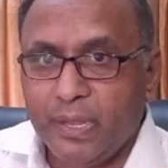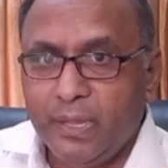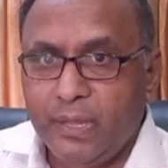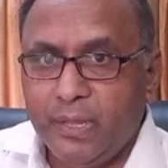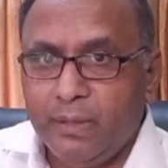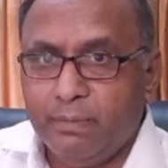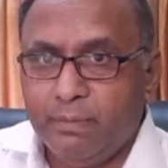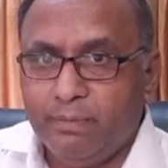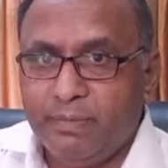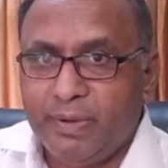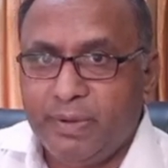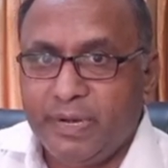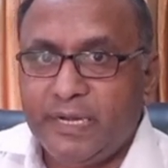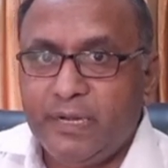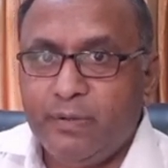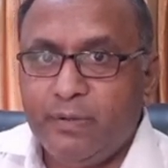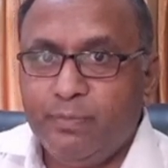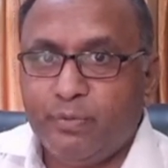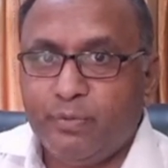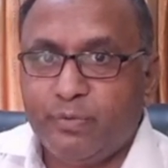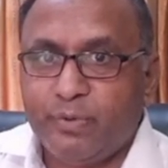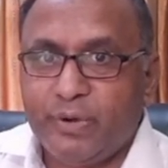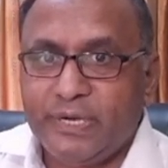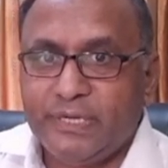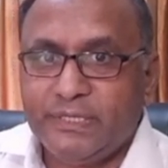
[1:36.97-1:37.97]
MATLAB
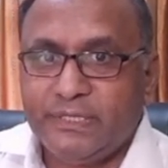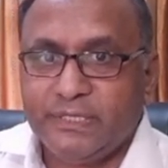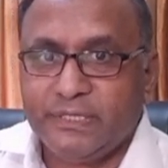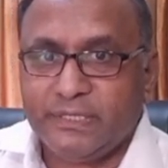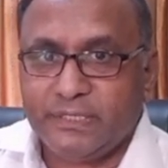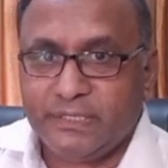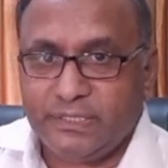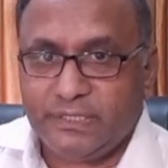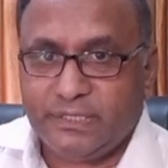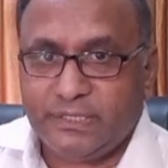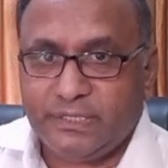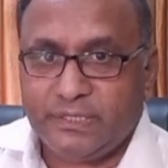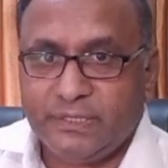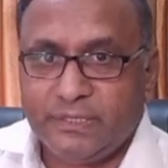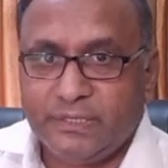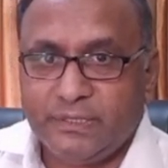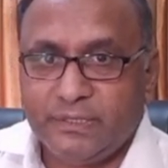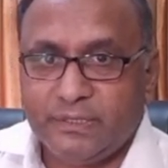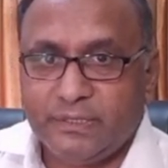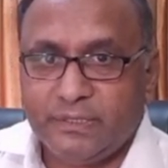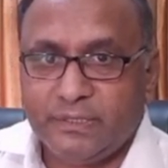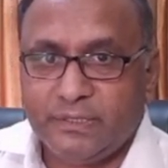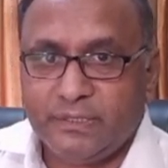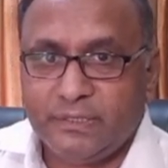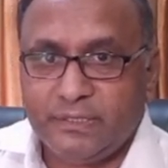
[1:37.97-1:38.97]
provides rich
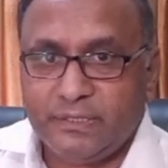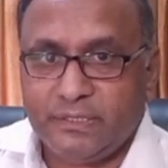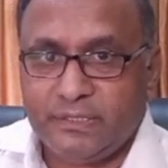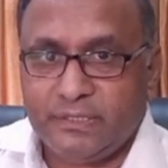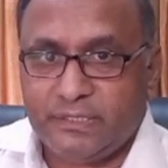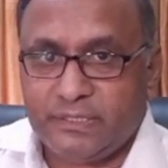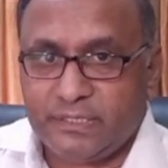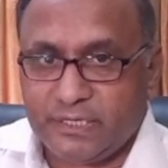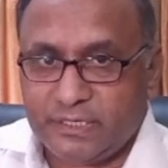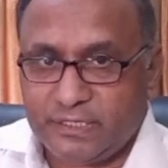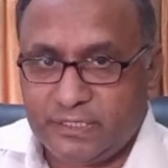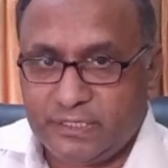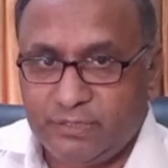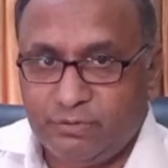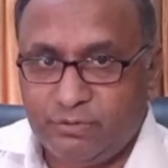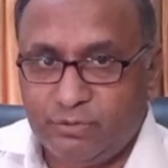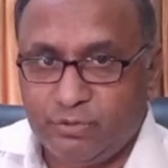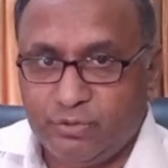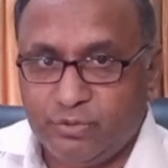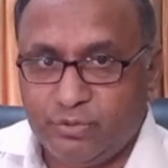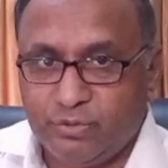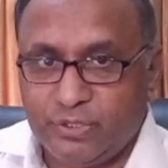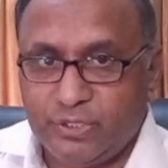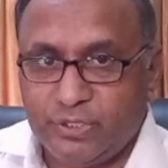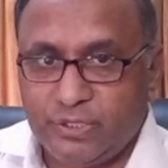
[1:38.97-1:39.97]
interactive
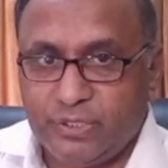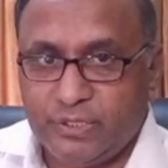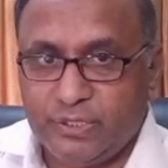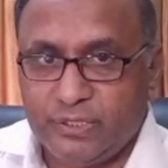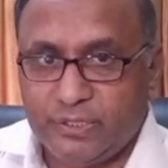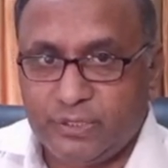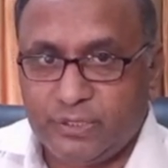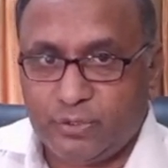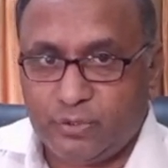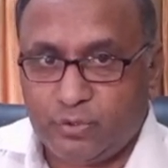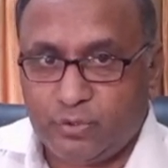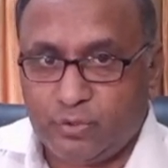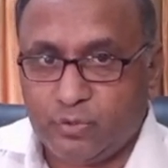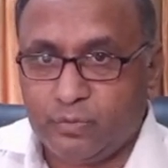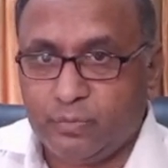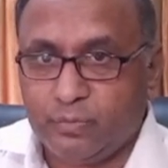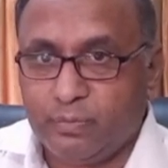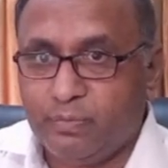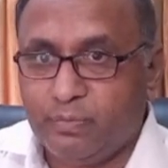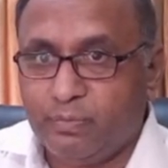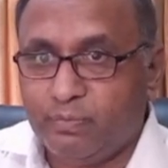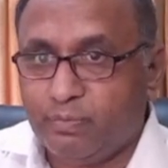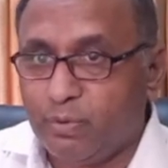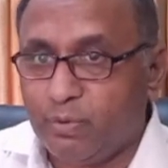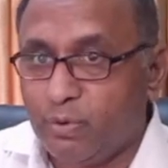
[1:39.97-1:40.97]
tools to
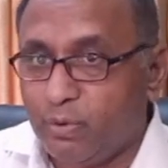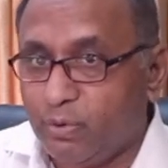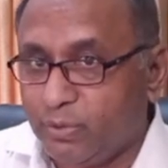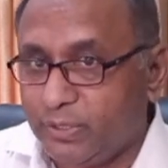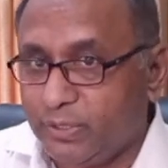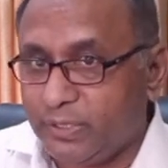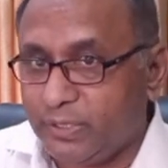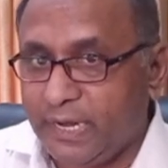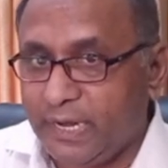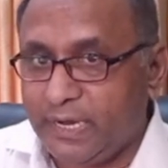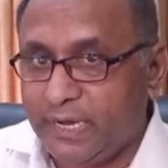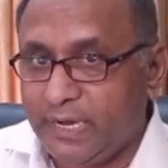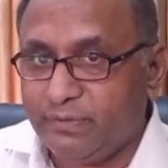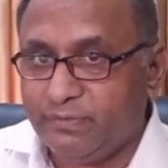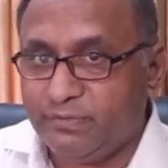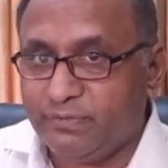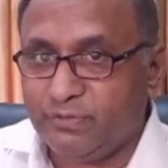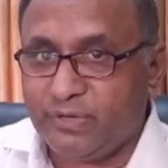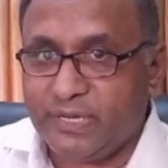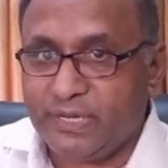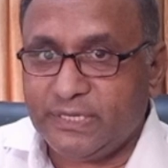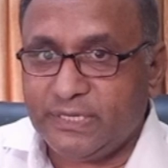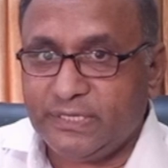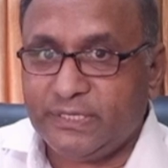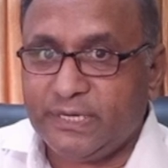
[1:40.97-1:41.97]
plot and
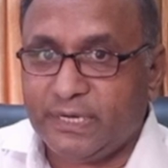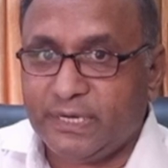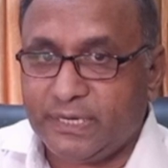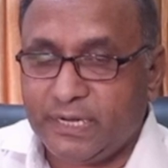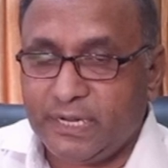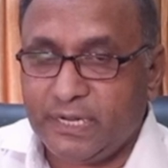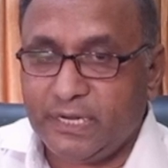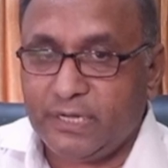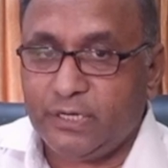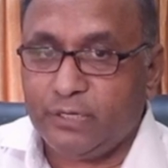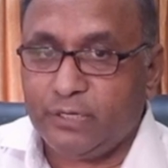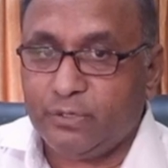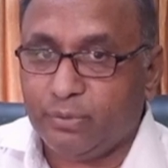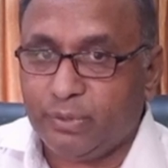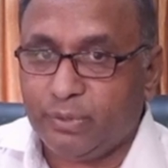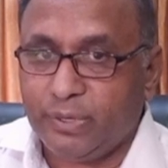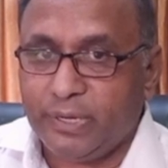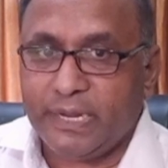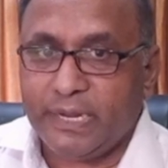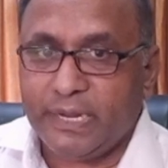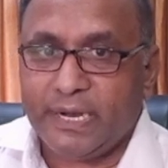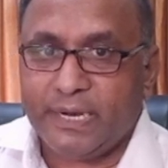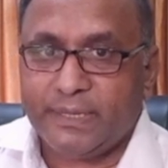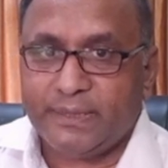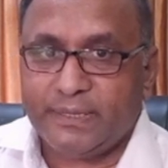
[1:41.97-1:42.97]
visualize data in
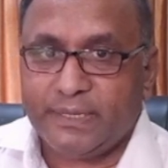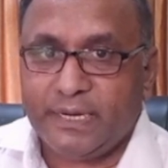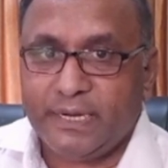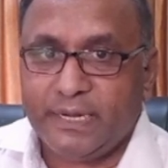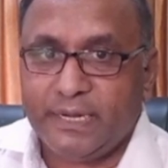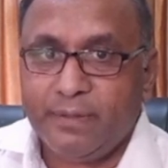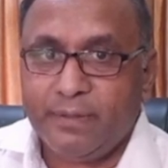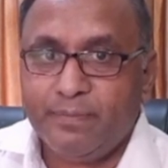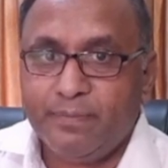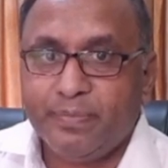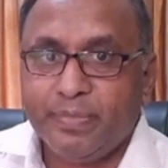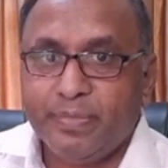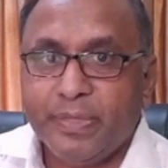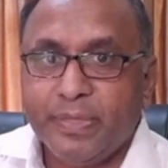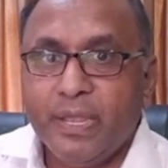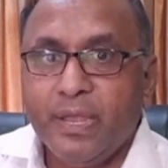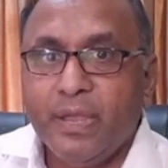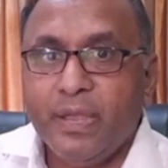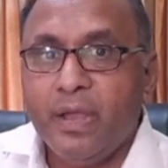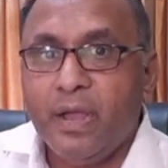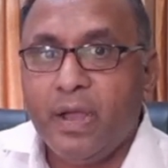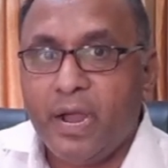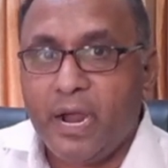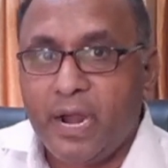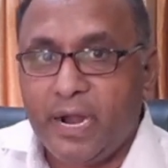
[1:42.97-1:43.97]
2D and 3D,
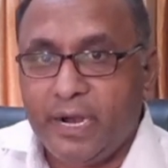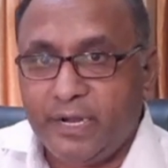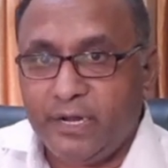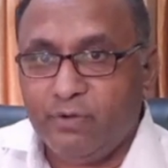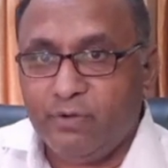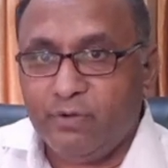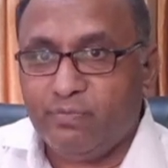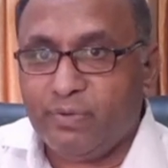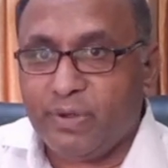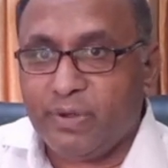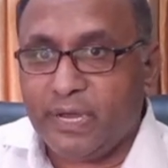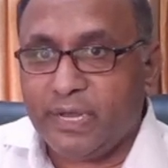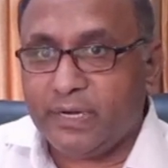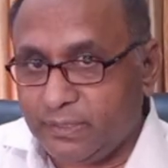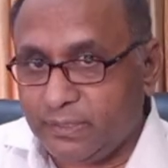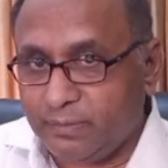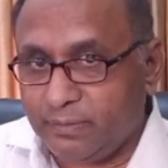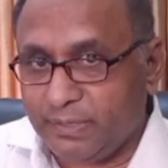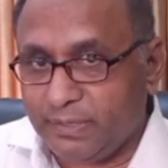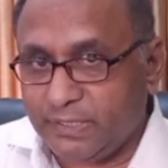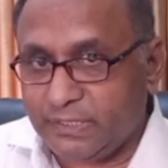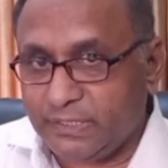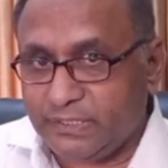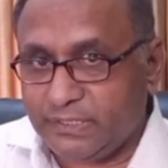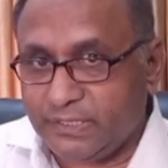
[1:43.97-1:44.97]
ideal for
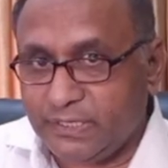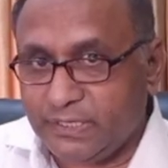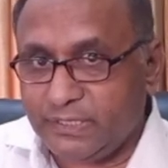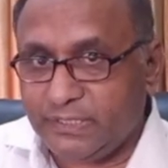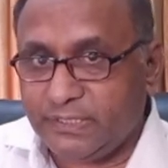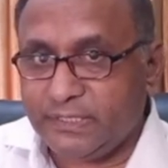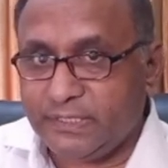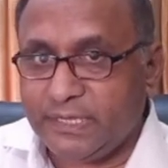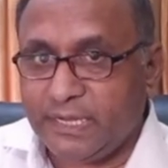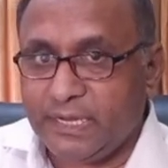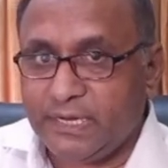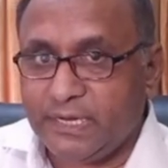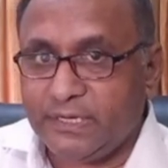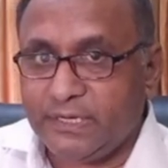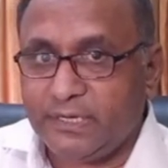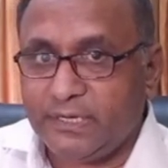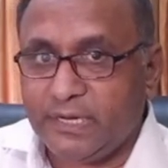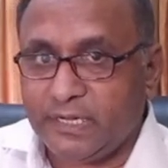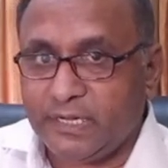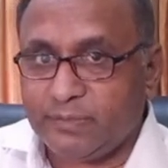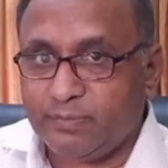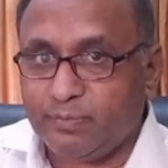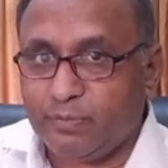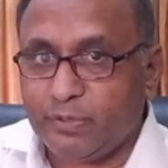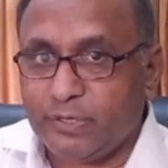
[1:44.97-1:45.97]
presenters and
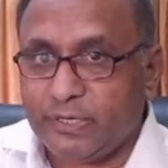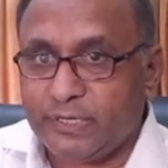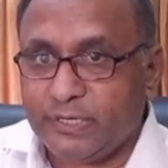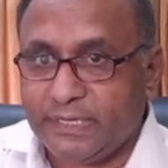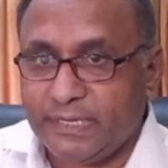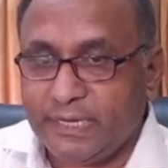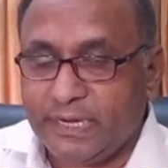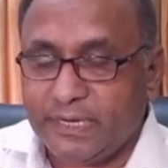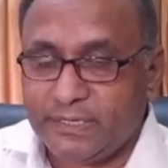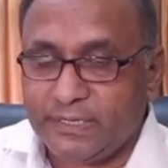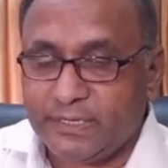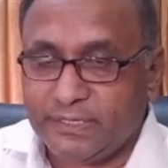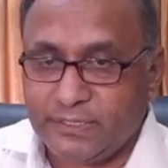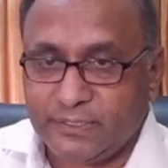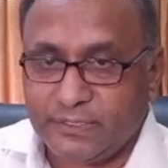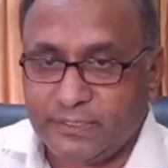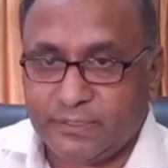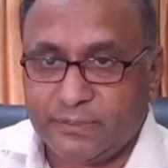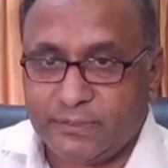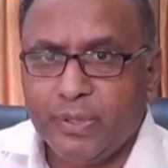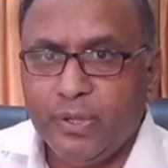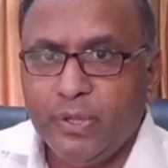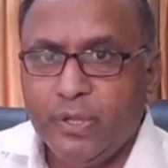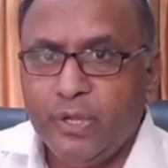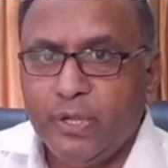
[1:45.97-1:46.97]
exploratory analysis.